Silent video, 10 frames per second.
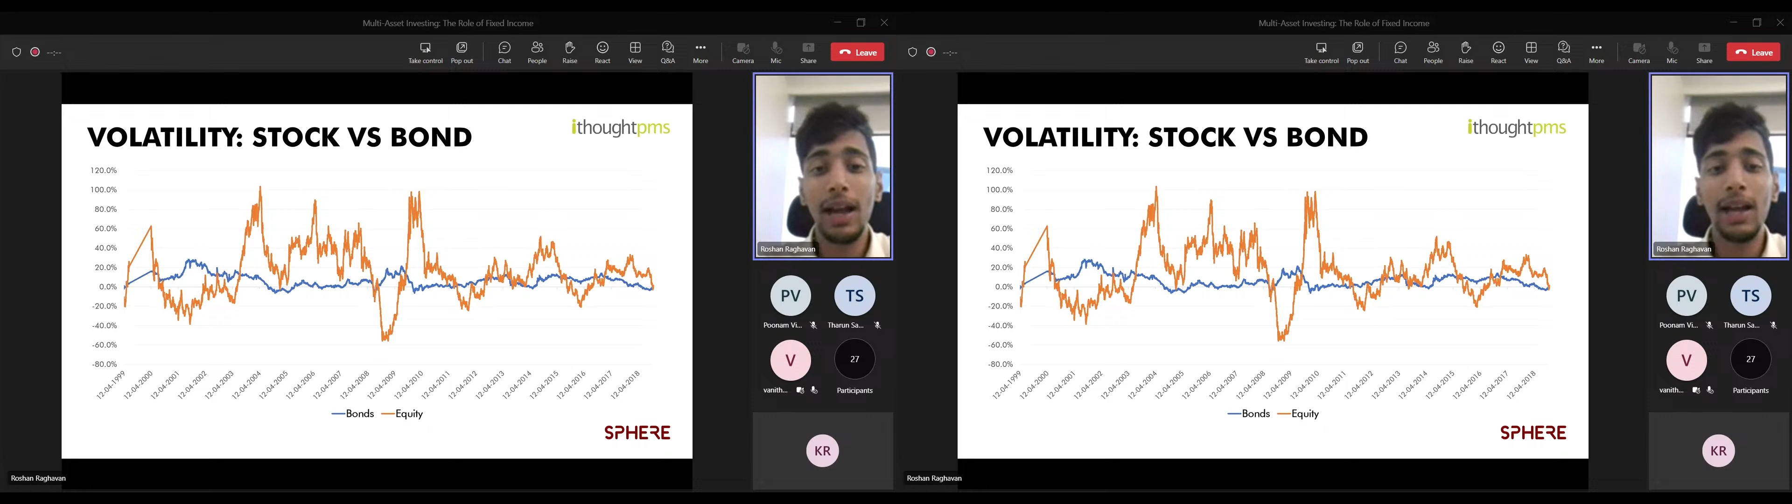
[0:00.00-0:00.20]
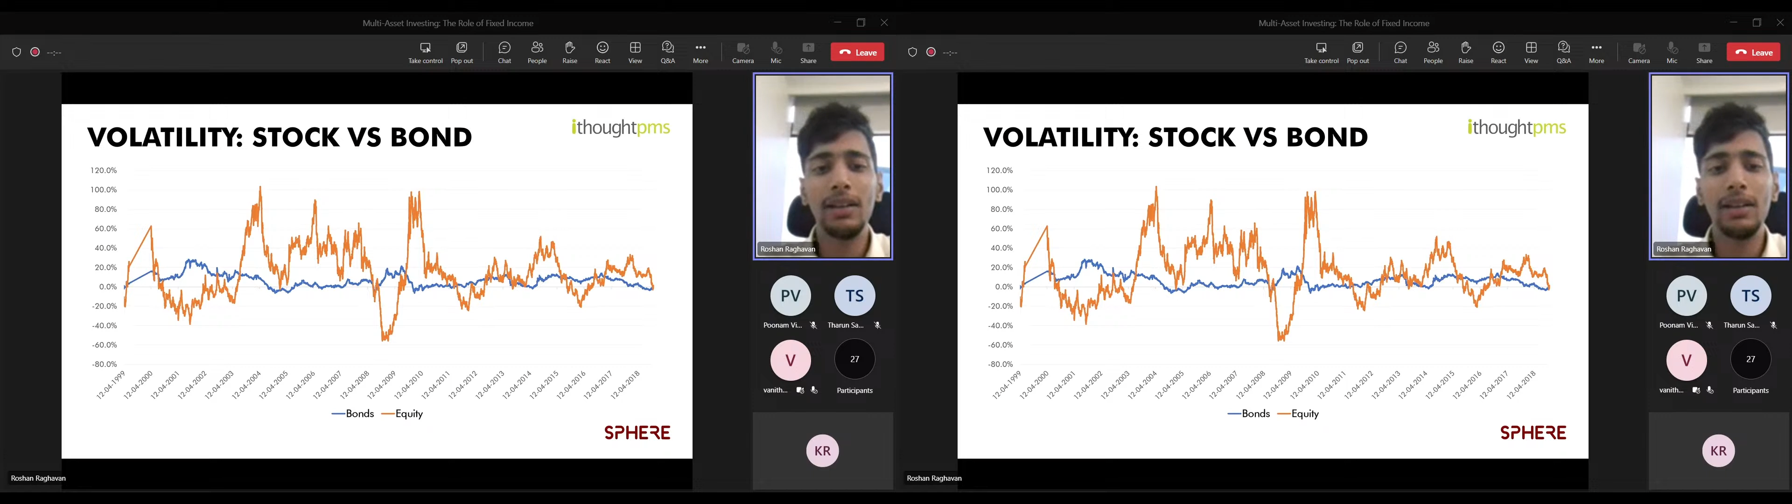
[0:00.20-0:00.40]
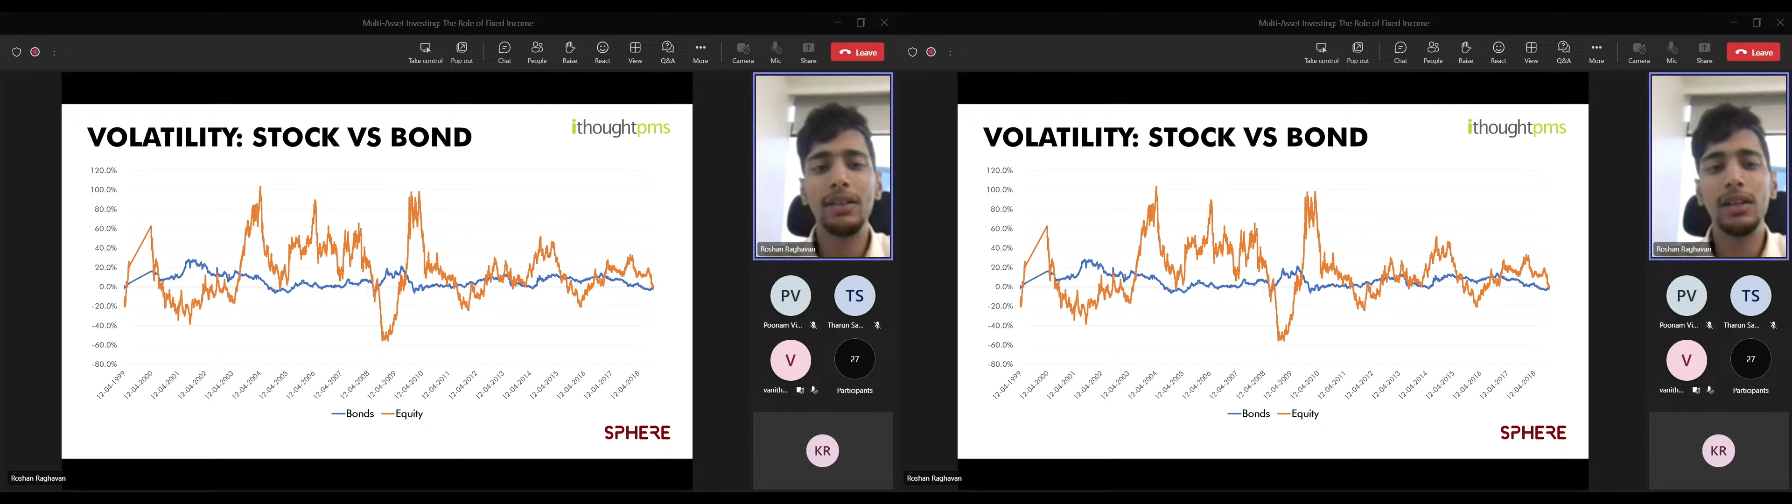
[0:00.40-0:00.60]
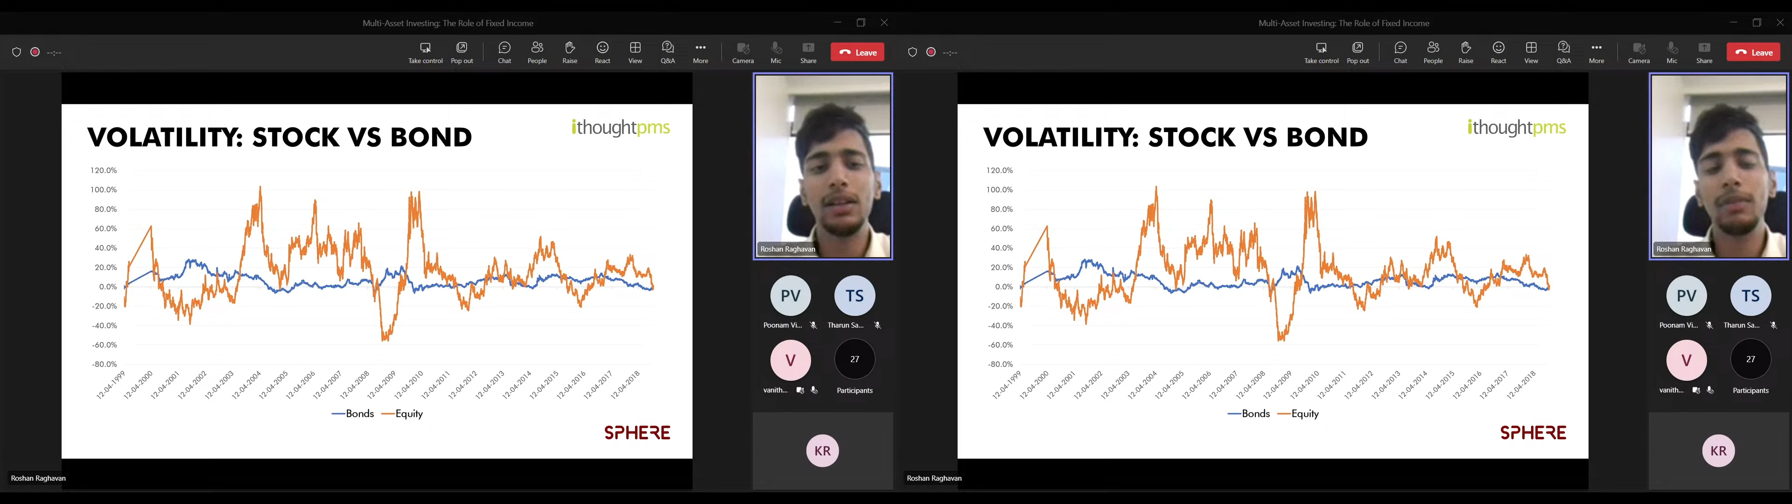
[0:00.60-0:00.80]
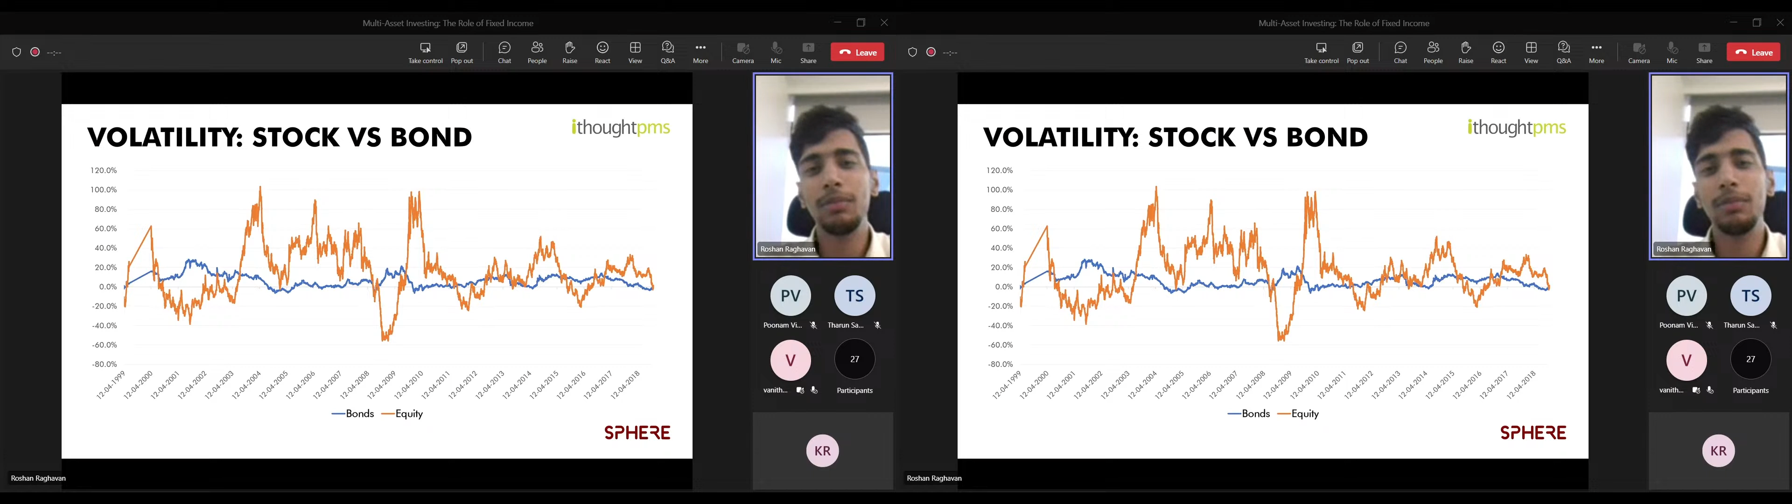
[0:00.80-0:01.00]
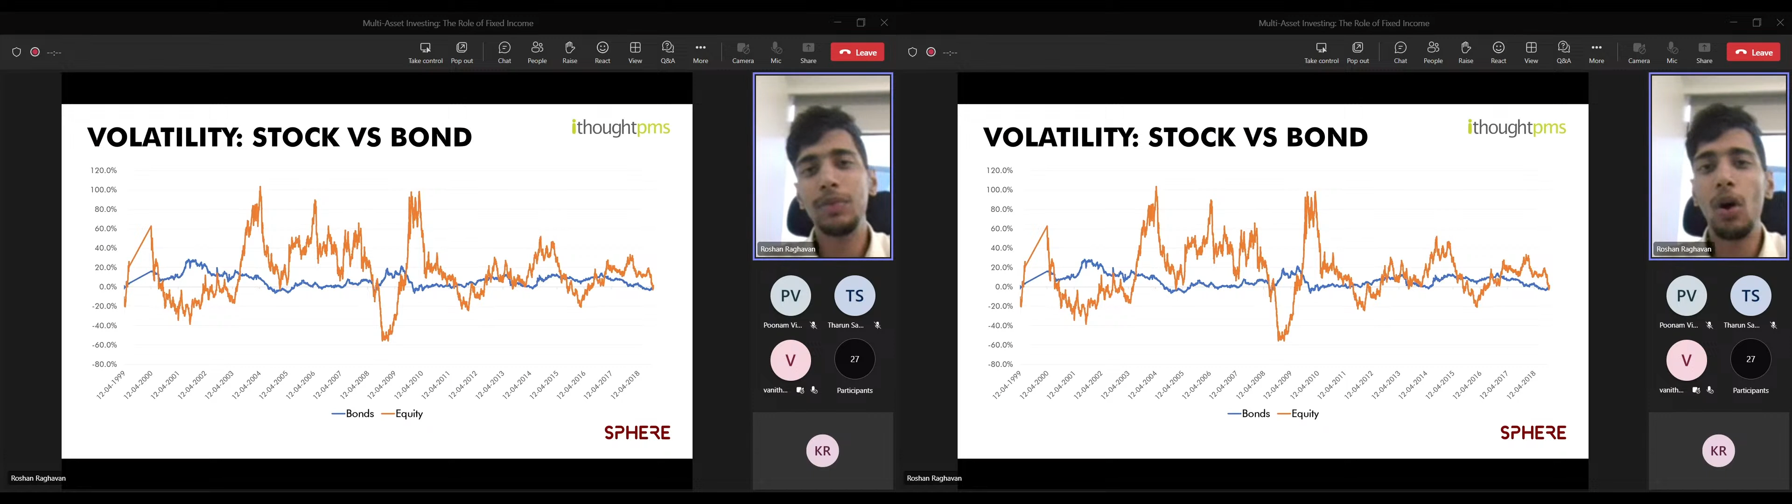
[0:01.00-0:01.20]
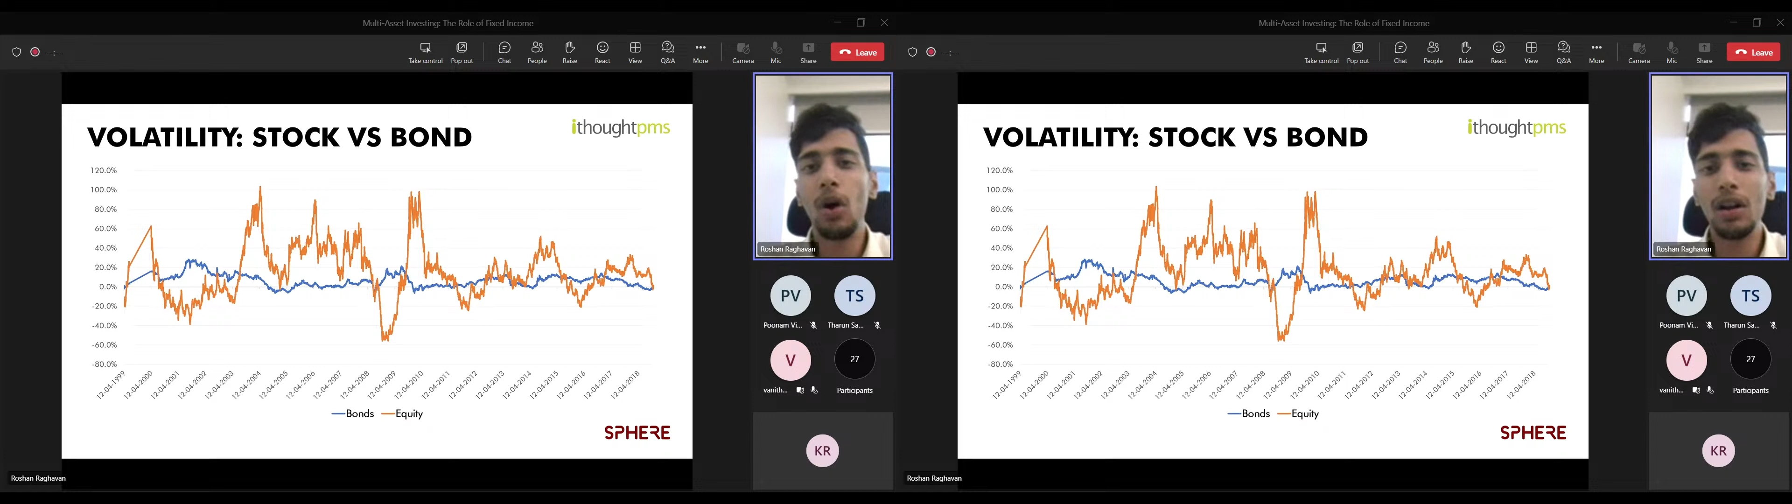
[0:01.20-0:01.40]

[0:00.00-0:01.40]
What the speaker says: And the